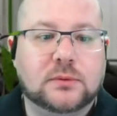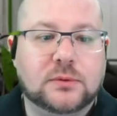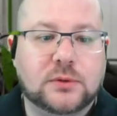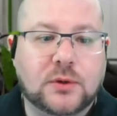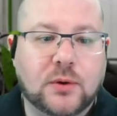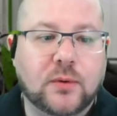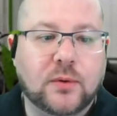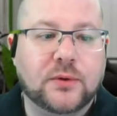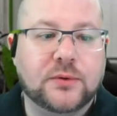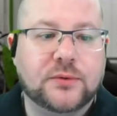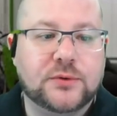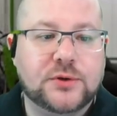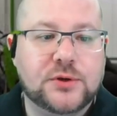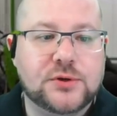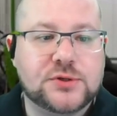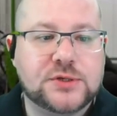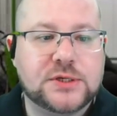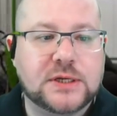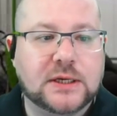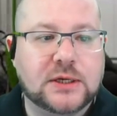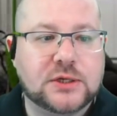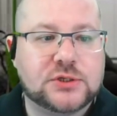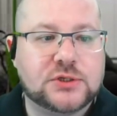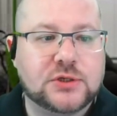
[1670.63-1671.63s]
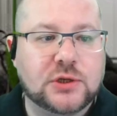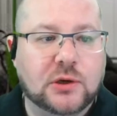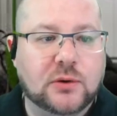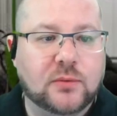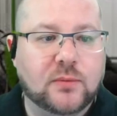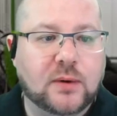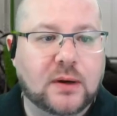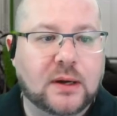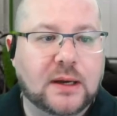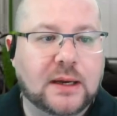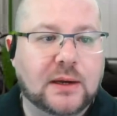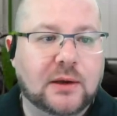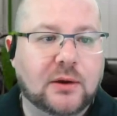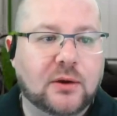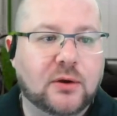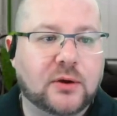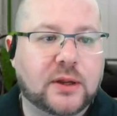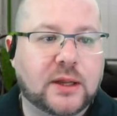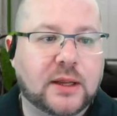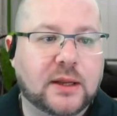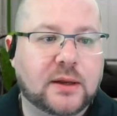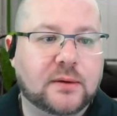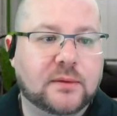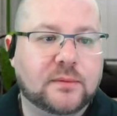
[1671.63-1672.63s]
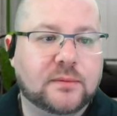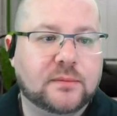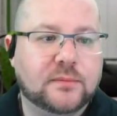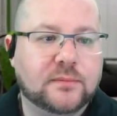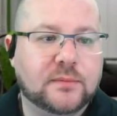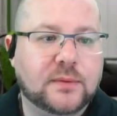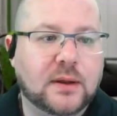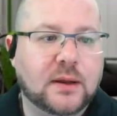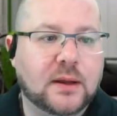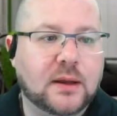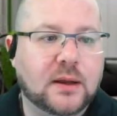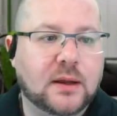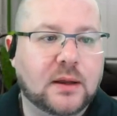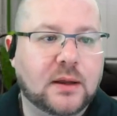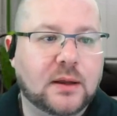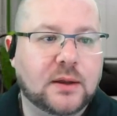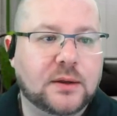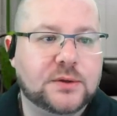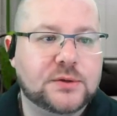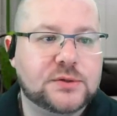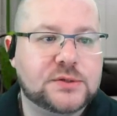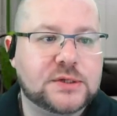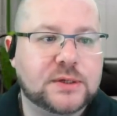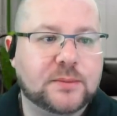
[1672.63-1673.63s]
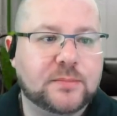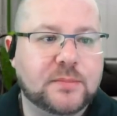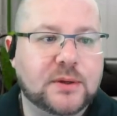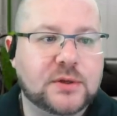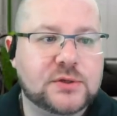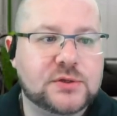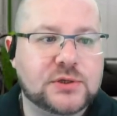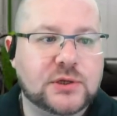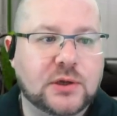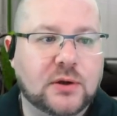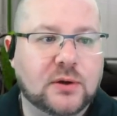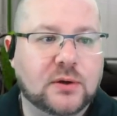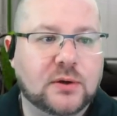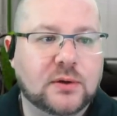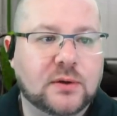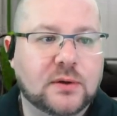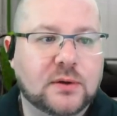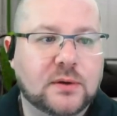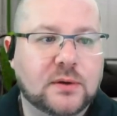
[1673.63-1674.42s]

Go on, you sing a song while I log in. Uh, you sing me a song.